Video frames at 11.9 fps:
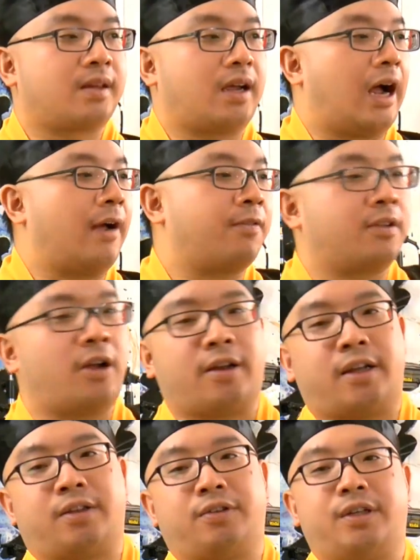After
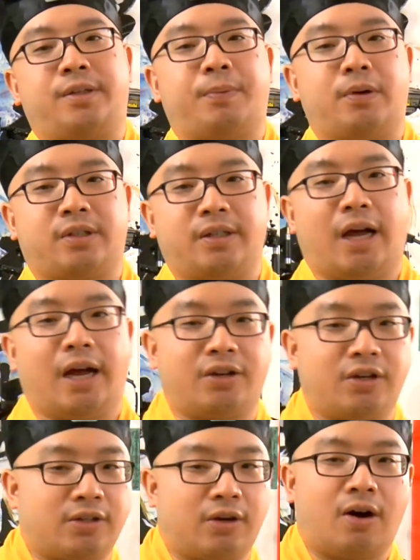talking to this person, I
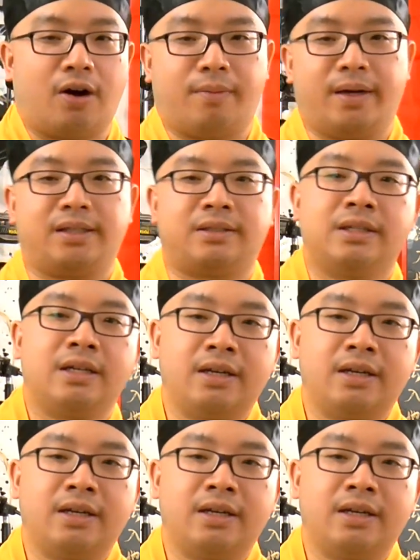just always,